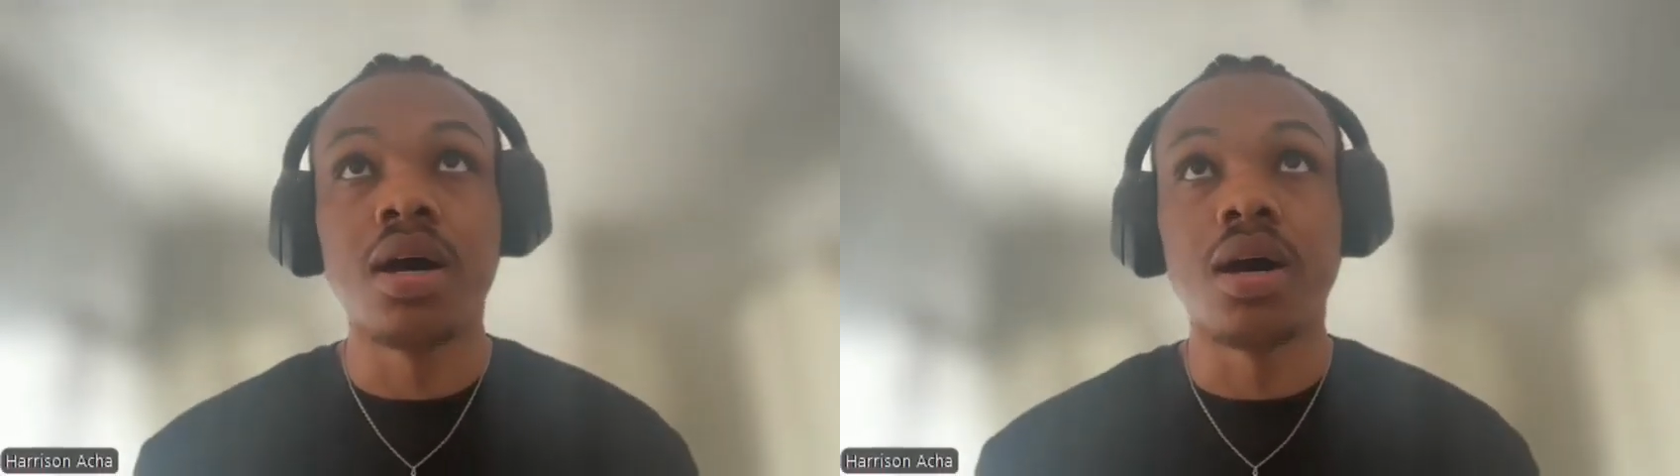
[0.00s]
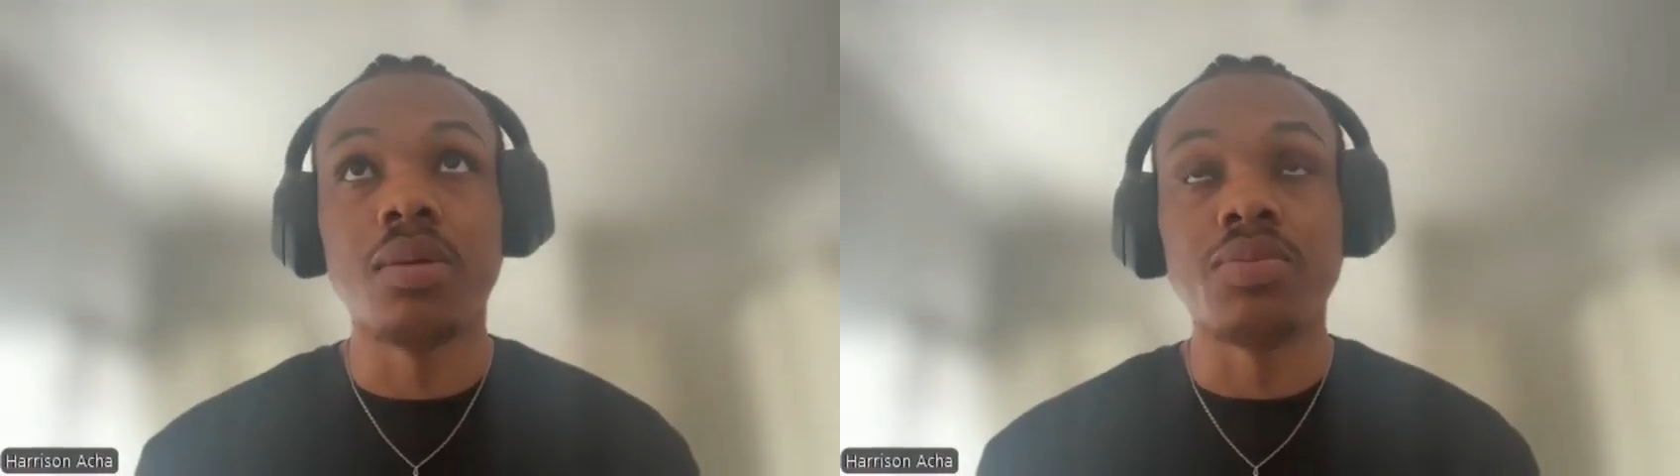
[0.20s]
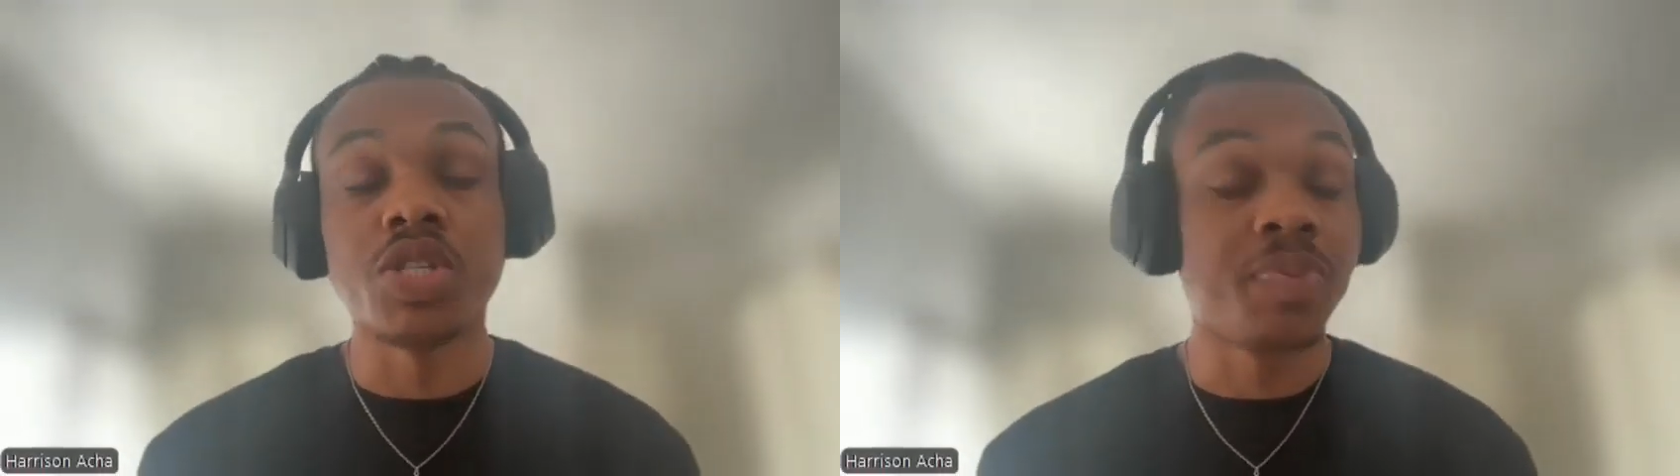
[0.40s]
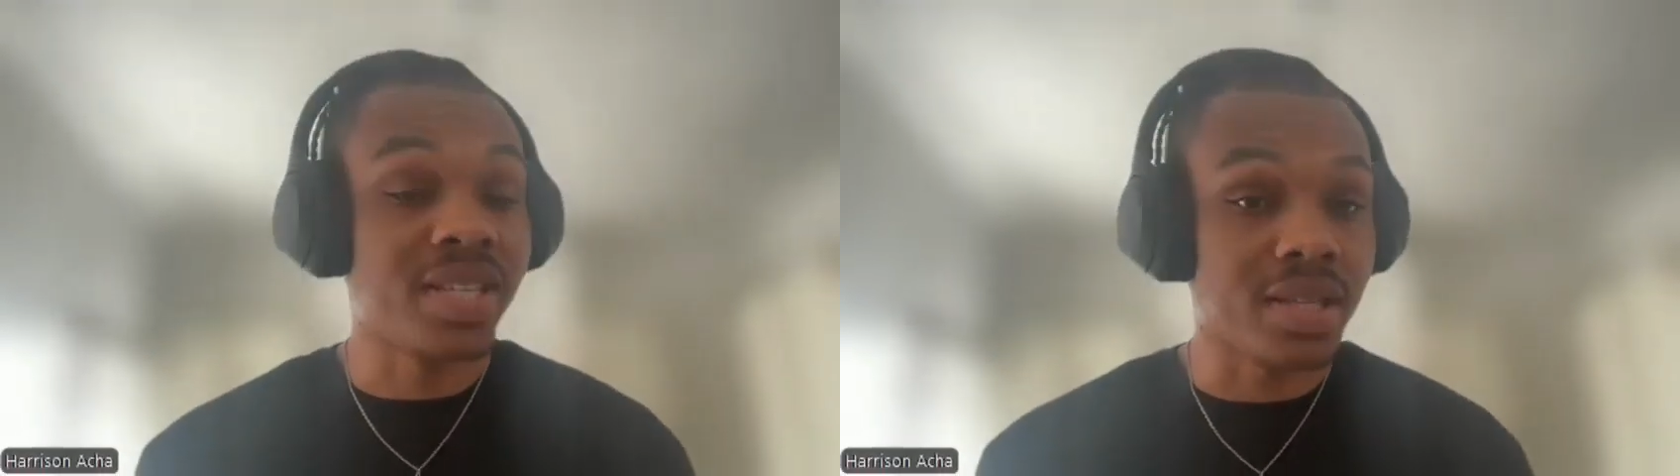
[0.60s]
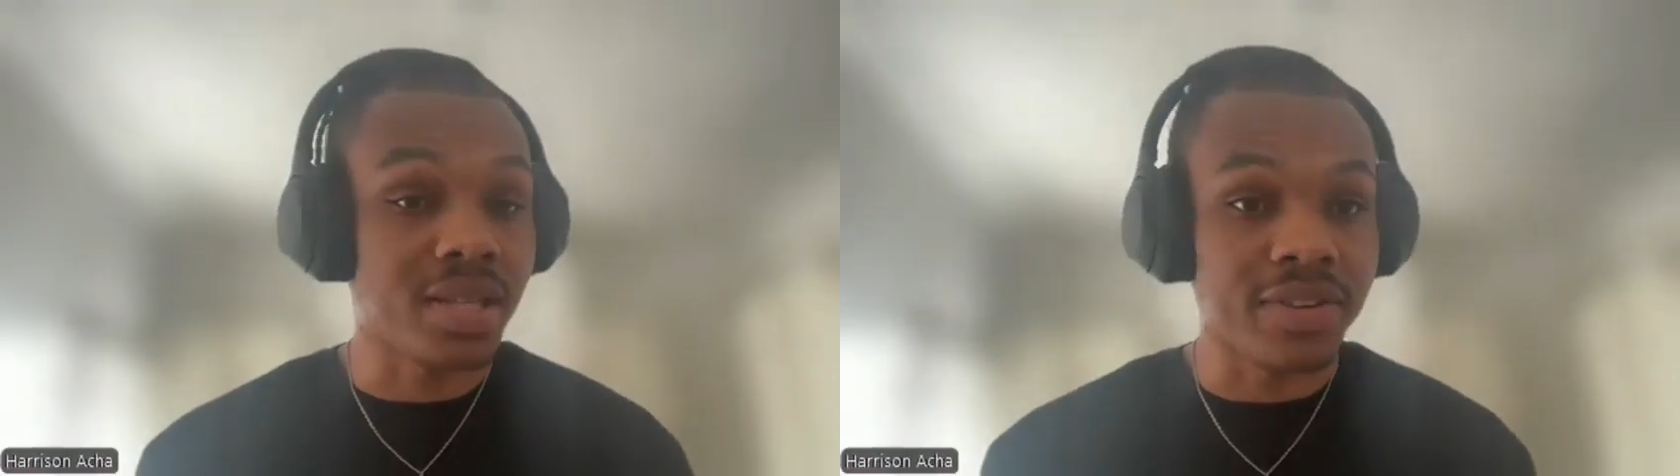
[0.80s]
um,
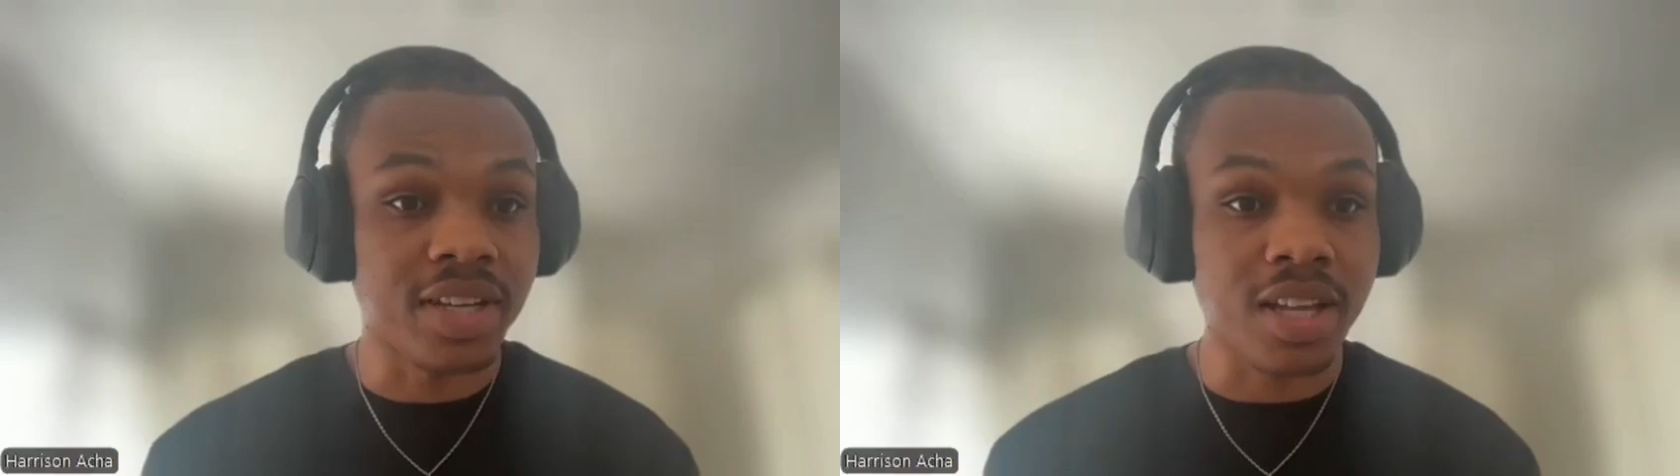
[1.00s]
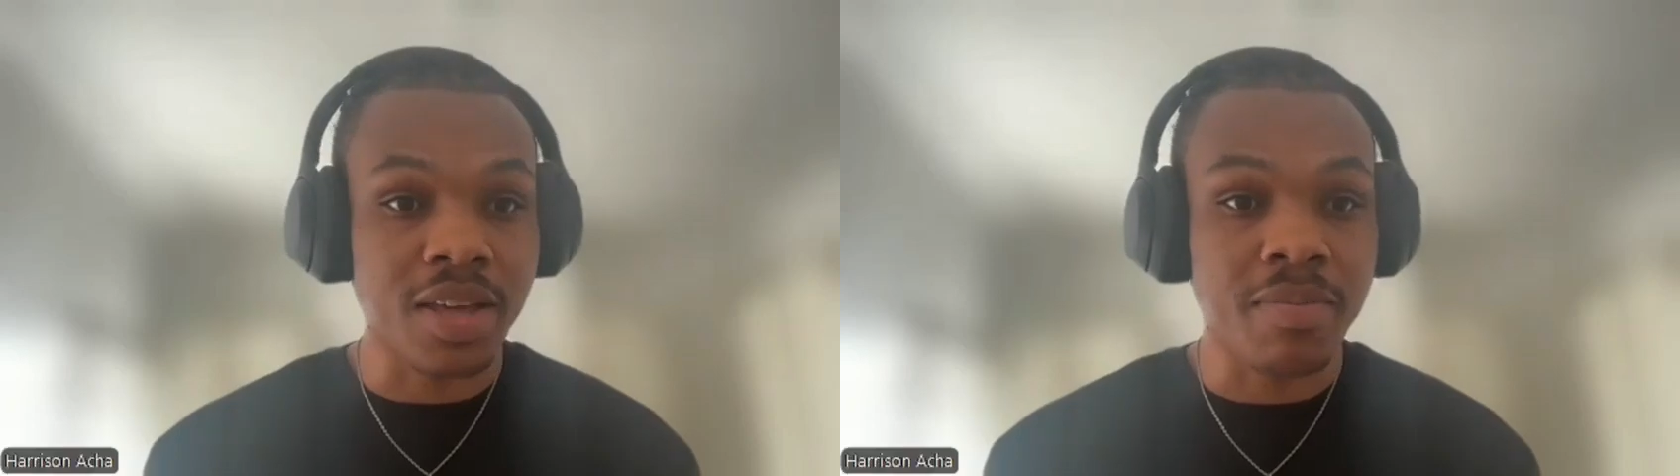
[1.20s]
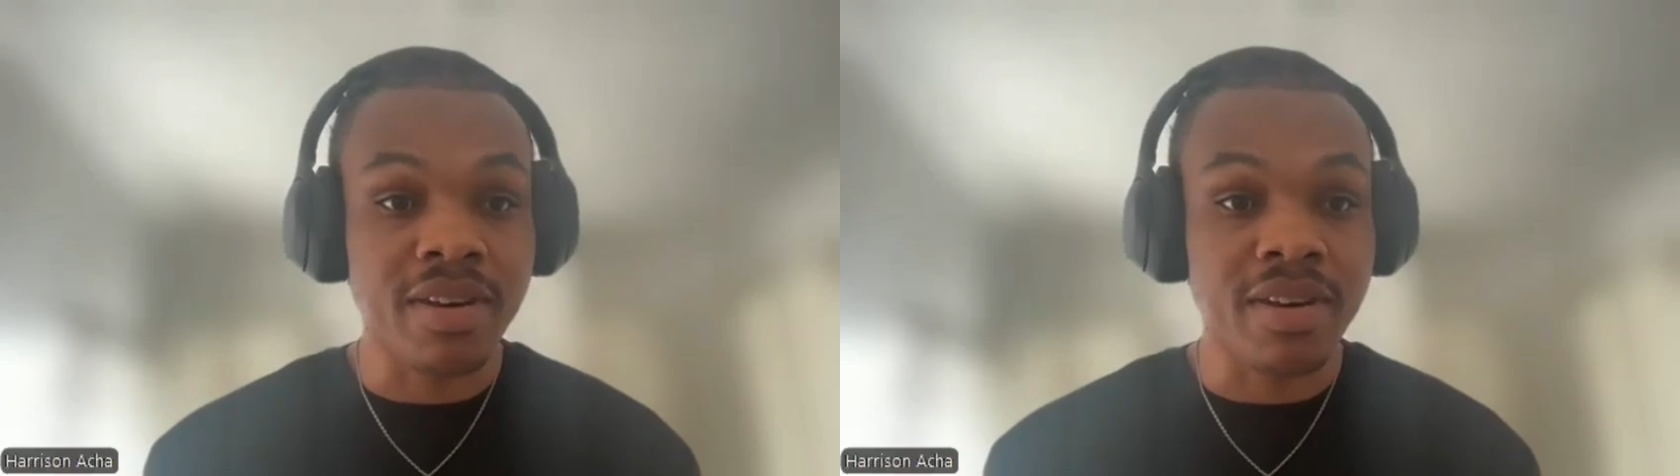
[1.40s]
specifically